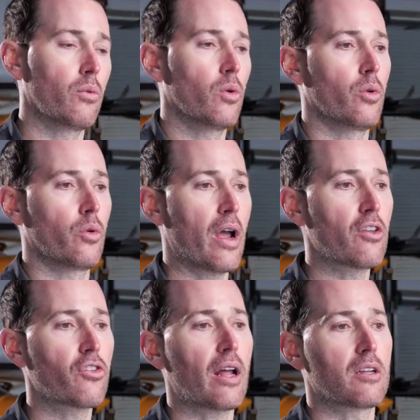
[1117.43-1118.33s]
Well, where
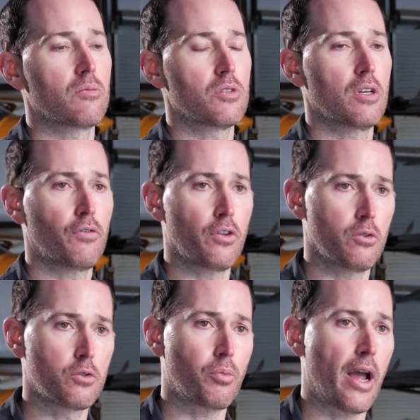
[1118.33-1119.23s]
WrightChat comes in for
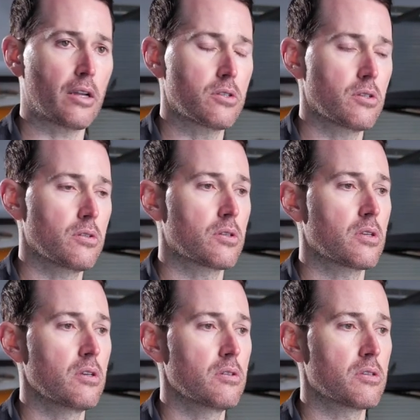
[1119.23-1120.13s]
those practices
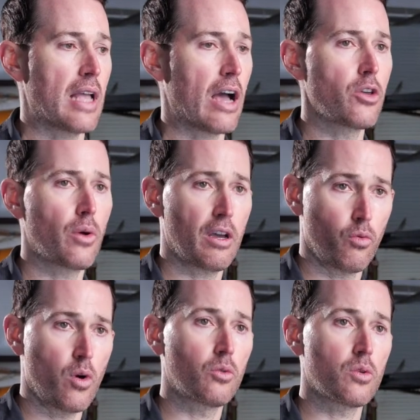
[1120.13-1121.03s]
is now you have
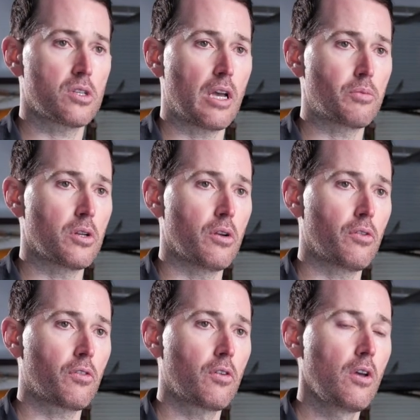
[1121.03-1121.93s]
one
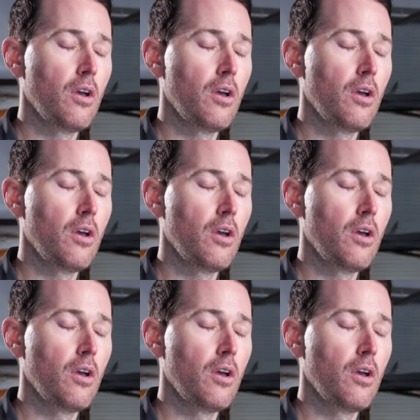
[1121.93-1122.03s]
receptionist,